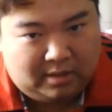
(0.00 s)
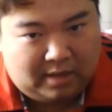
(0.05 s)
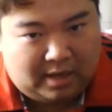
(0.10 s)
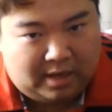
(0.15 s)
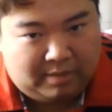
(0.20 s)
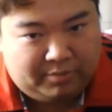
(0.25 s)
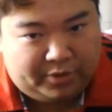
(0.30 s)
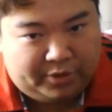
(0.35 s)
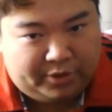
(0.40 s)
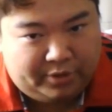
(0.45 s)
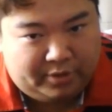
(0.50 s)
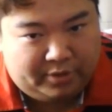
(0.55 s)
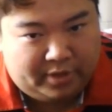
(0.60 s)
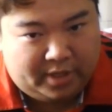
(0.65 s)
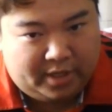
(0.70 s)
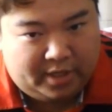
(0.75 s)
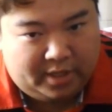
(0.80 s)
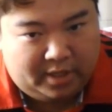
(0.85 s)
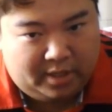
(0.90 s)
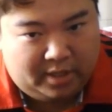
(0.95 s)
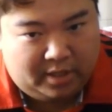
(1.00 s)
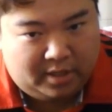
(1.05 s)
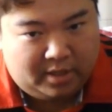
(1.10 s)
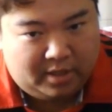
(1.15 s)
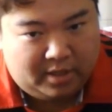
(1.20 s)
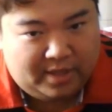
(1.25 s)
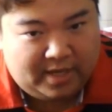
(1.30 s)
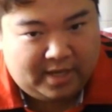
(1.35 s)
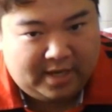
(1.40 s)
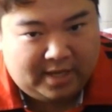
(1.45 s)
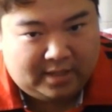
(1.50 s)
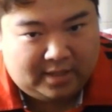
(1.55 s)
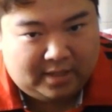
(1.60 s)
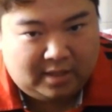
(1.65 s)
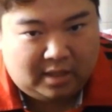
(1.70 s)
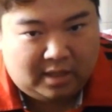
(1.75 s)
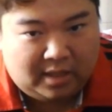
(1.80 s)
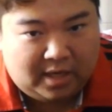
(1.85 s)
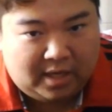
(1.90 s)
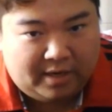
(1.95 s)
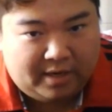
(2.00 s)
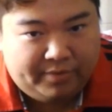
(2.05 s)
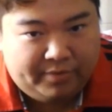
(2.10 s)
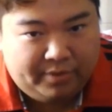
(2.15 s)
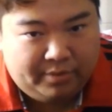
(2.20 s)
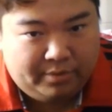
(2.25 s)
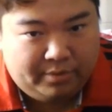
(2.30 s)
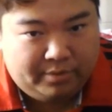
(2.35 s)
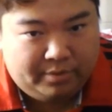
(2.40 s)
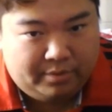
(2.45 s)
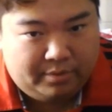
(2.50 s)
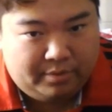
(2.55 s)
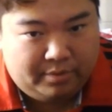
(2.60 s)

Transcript: I'm sure that a lot of you,